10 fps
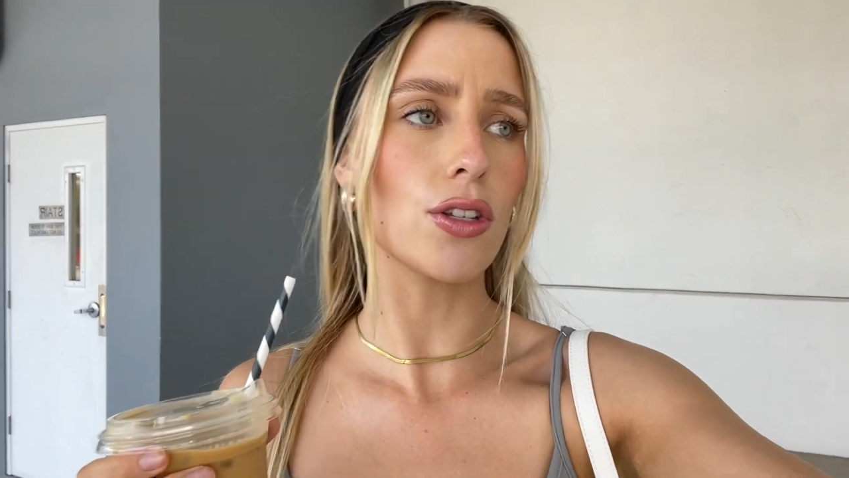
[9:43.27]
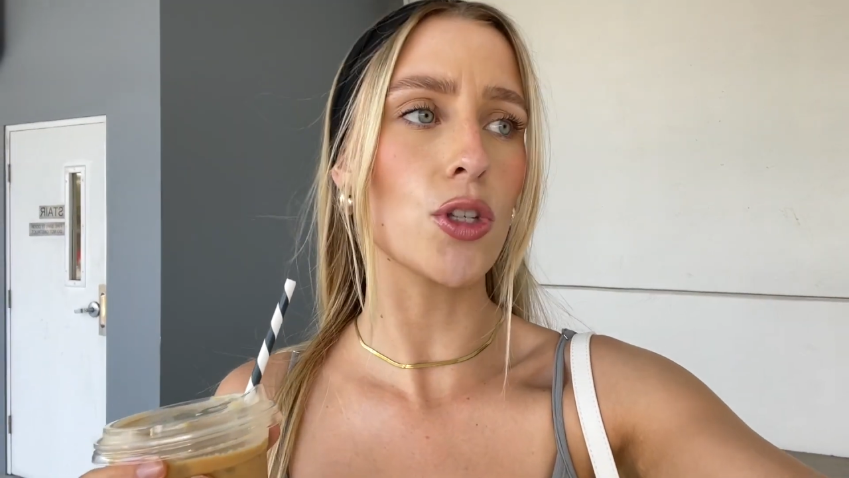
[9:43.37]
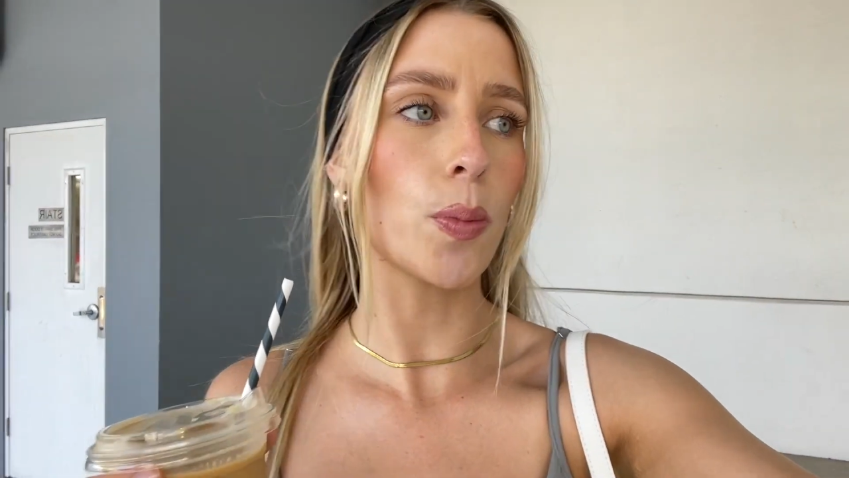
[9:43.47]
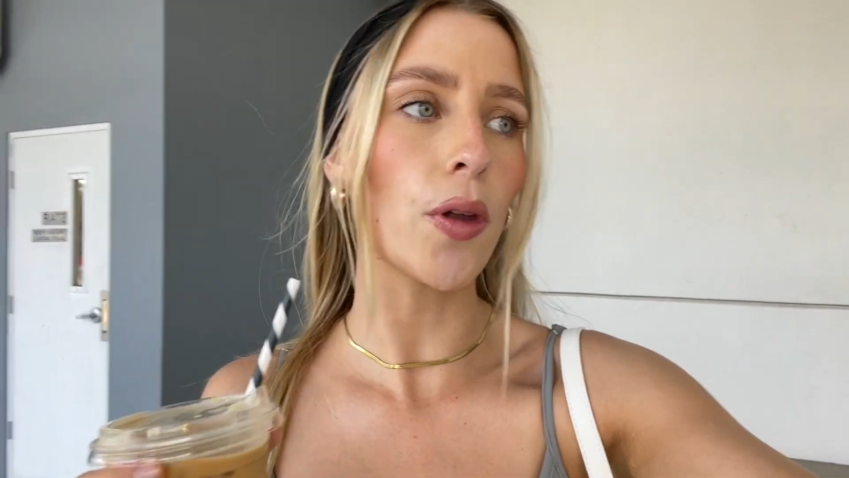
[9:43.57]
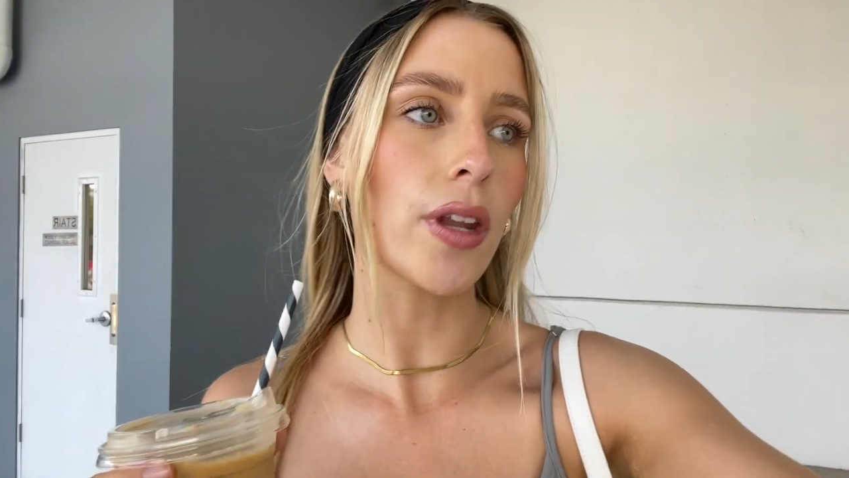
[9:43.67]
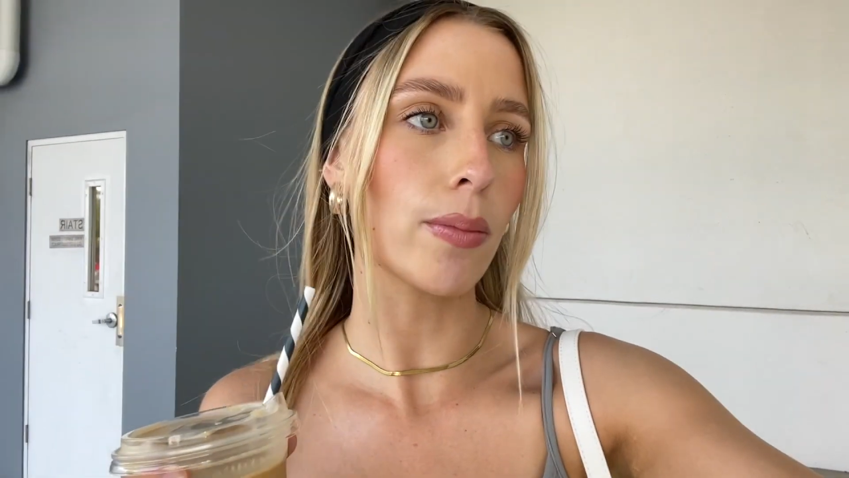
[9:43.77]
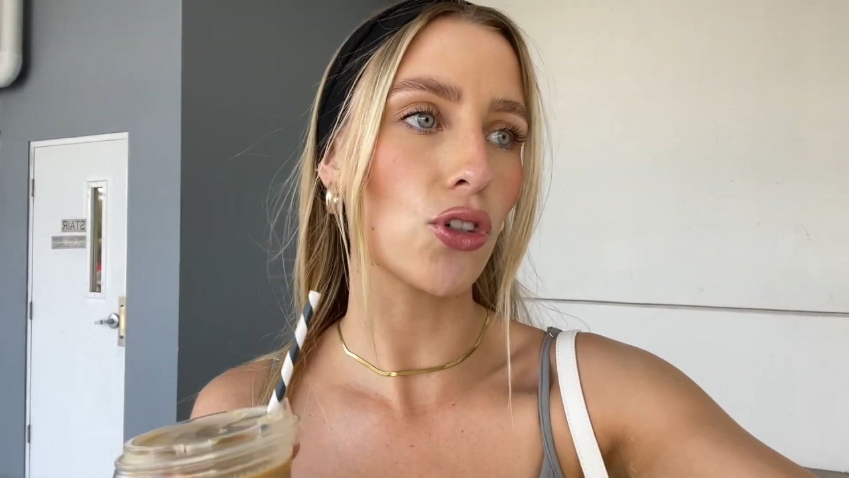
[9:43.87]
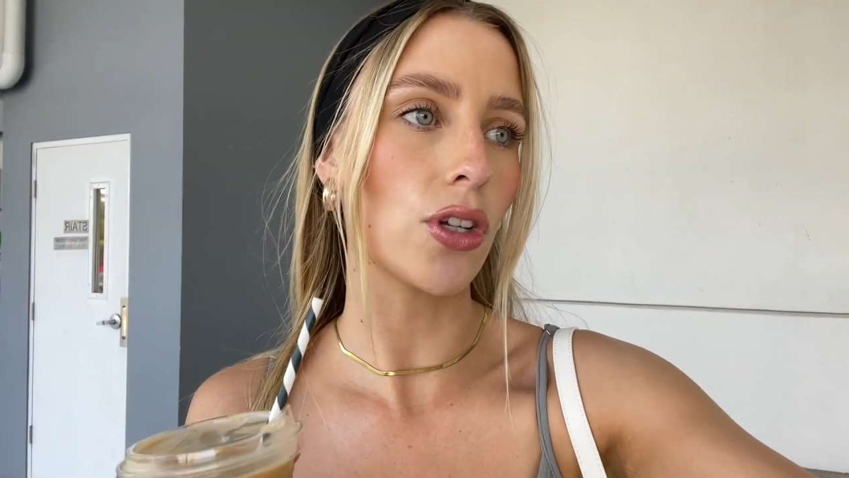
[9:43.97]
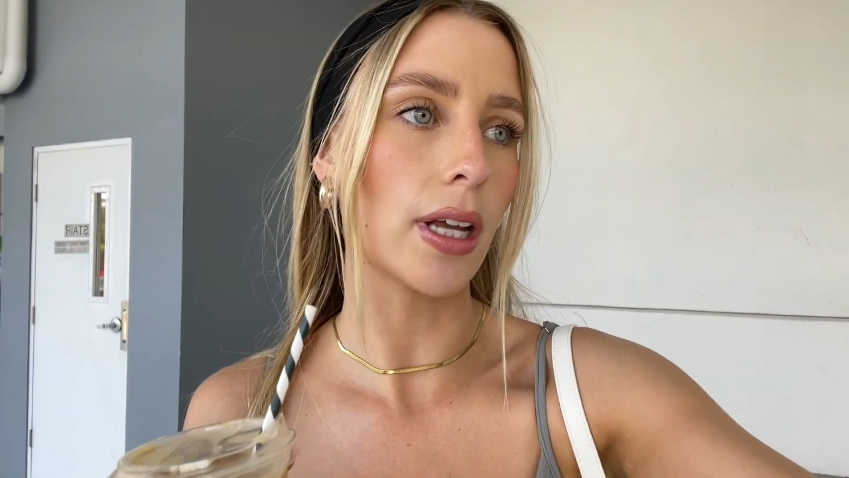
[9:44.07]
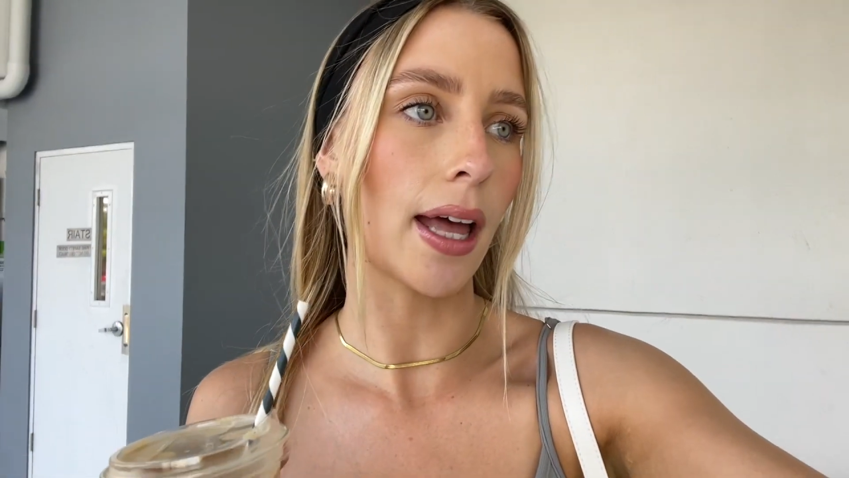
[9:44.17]
spot that I'm
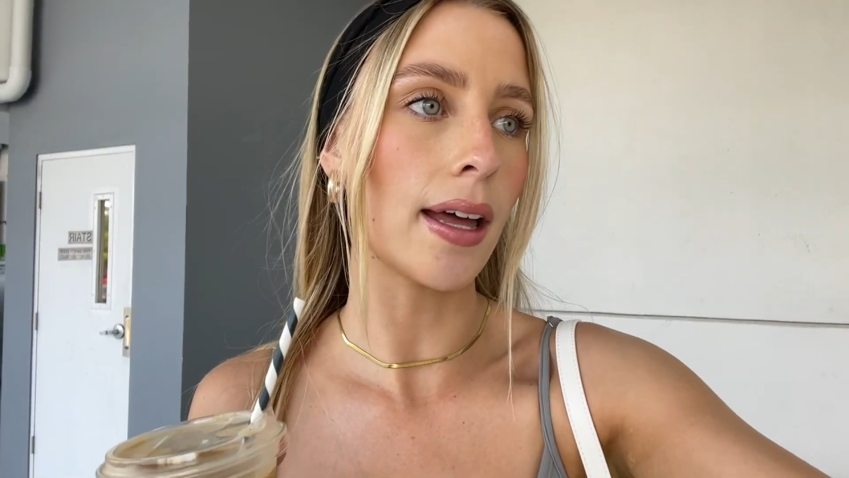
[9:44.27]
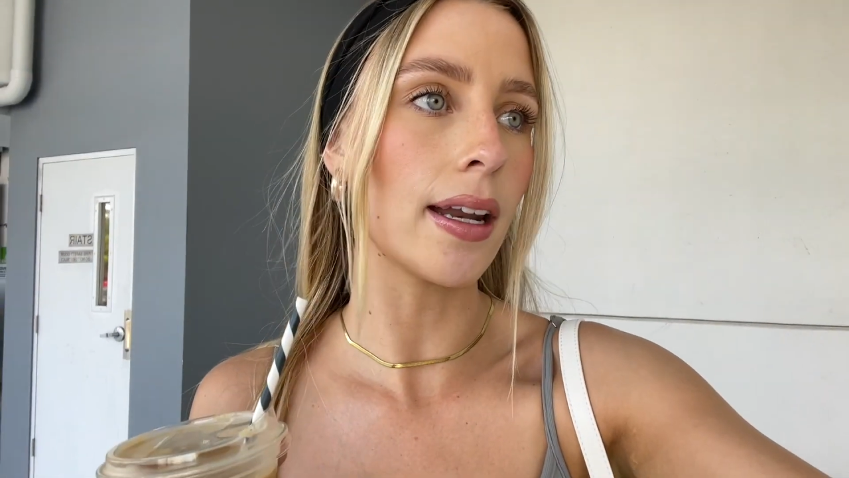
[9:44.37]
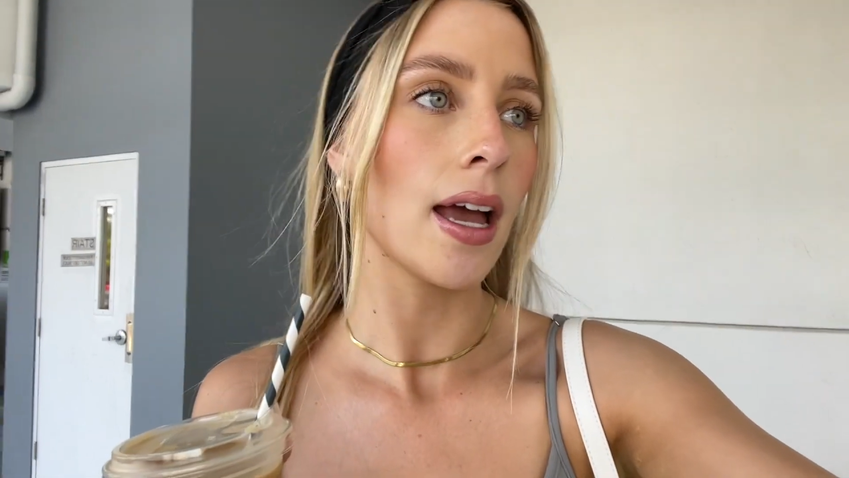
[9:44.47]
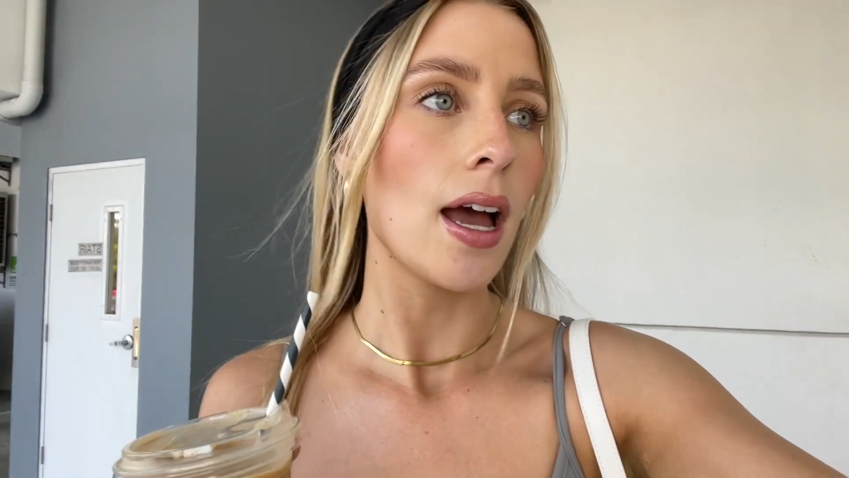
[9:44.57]
shooting at.